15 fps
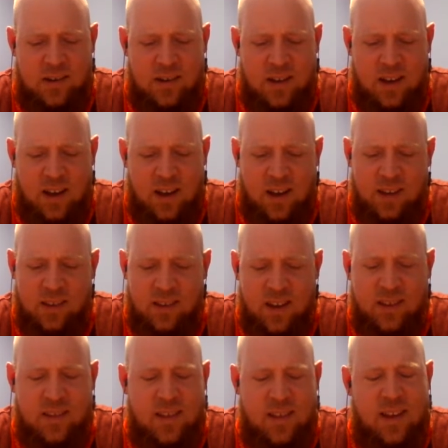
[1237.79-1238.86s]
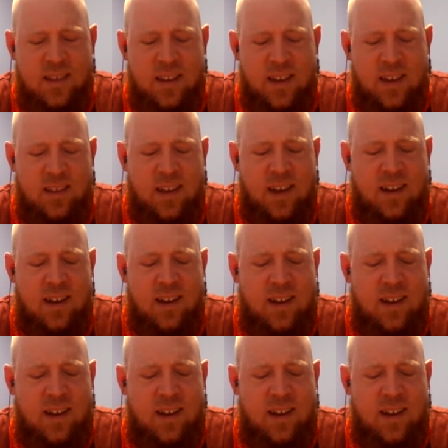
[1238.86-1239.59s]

Yeah, I like that. I like that.